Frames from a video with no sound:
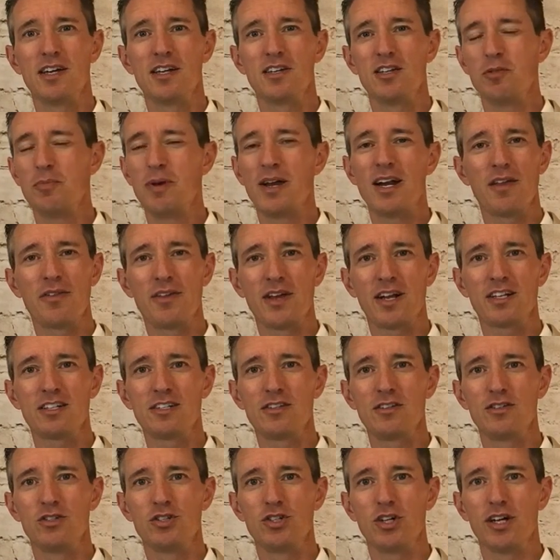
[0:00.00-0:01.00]
You may not think
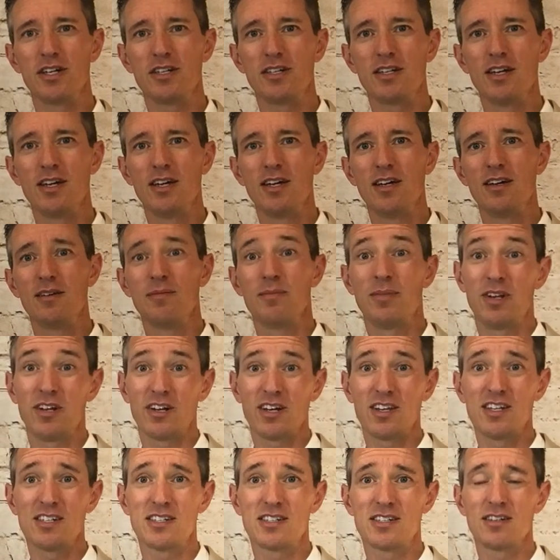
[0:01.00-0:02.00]
it's legit, but
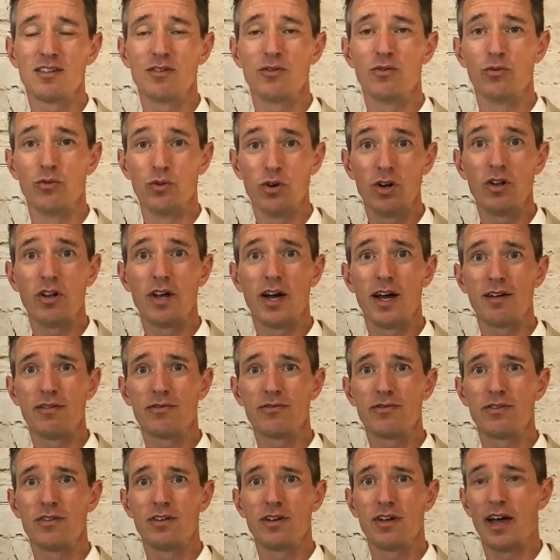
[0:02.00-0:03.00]
look at this real
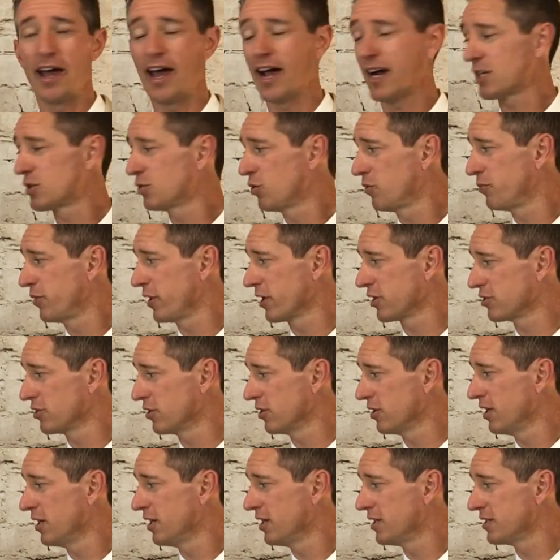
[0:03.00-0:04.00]
life, actual
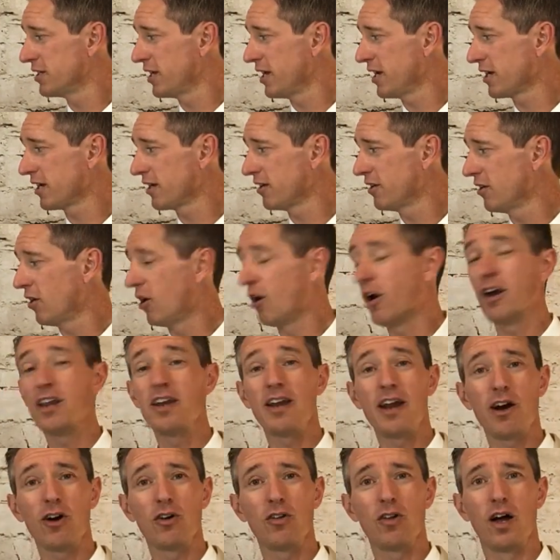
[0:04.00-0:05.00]
picture taken on
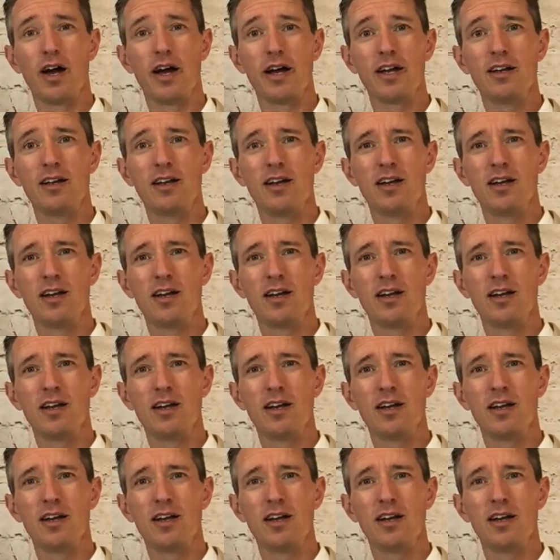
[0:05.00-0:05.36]
an airline.